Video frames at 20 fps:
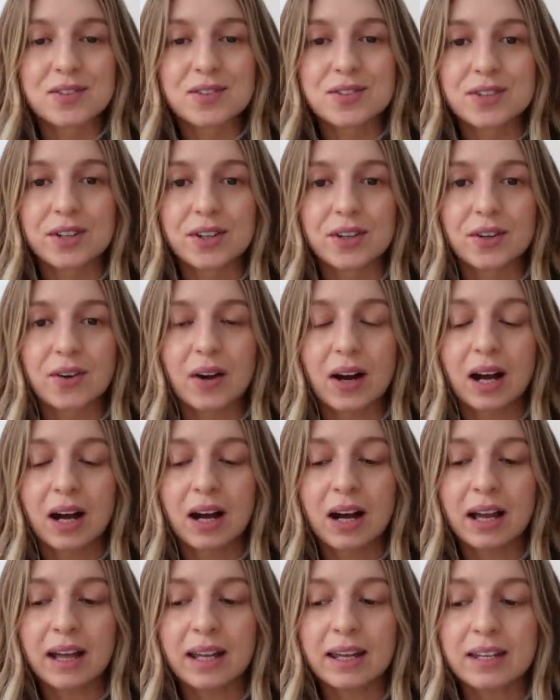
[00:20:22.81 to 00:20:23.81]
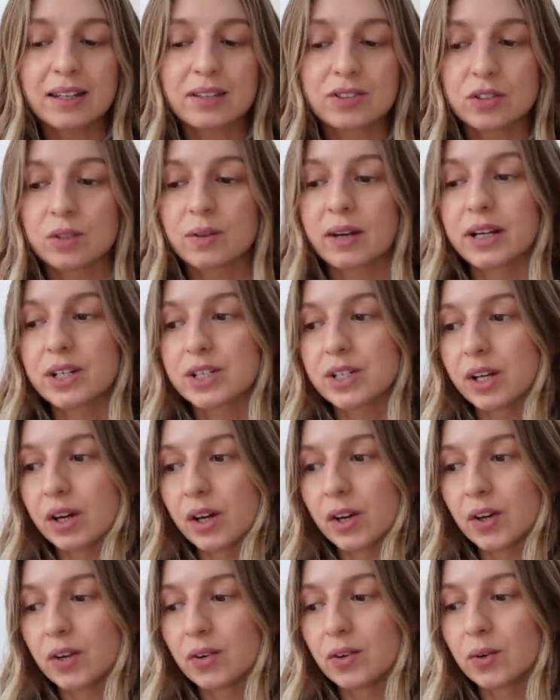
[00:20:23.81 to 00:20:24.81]
So I do actually
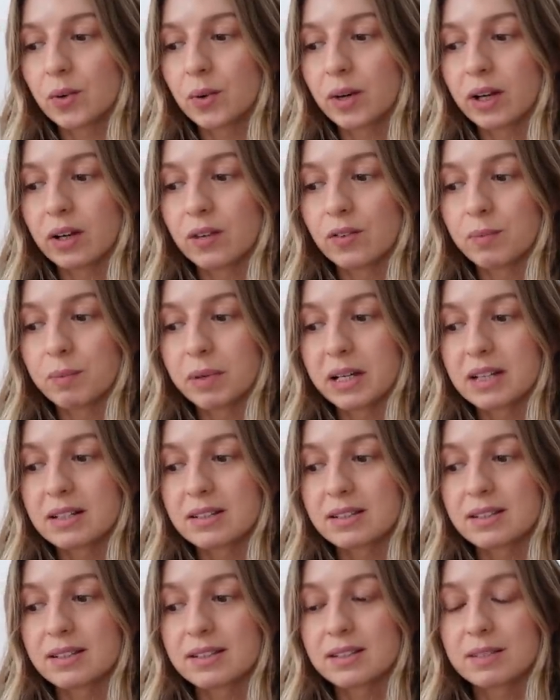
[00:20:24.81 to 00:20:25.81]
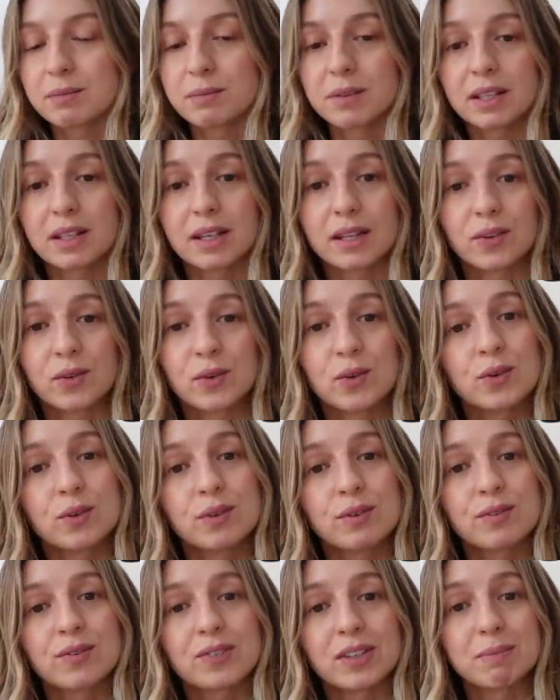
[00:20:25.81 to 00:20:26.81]
own quite a lot of blazers, but they
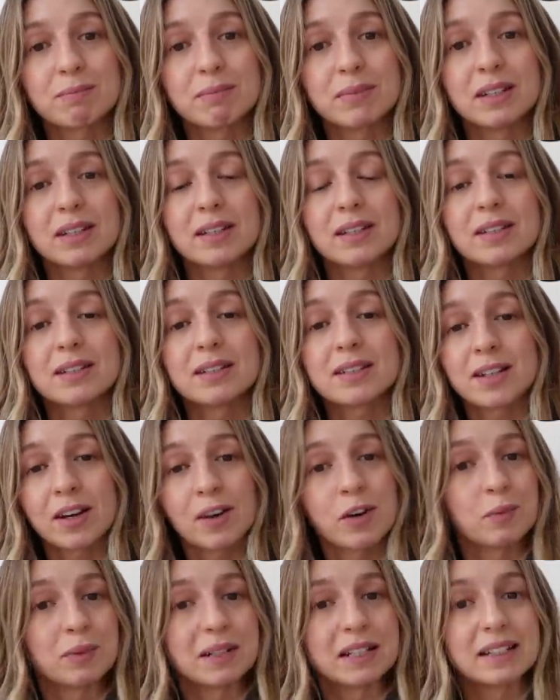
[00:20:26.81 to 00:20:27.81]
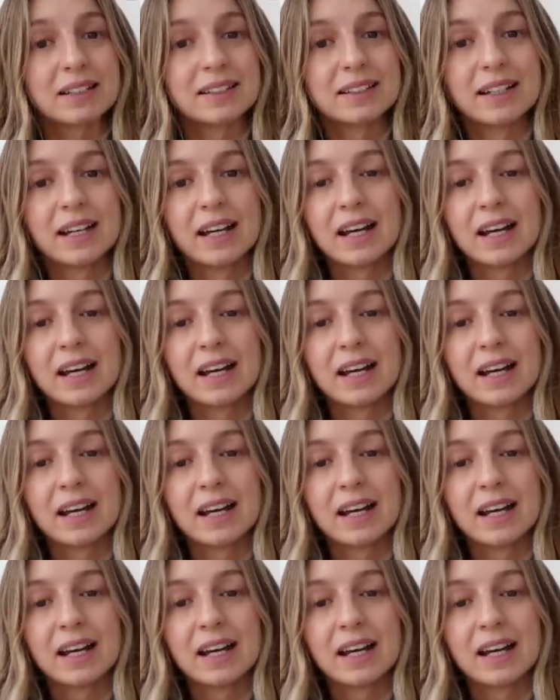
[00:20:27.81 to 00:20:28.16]
all fit me terribly.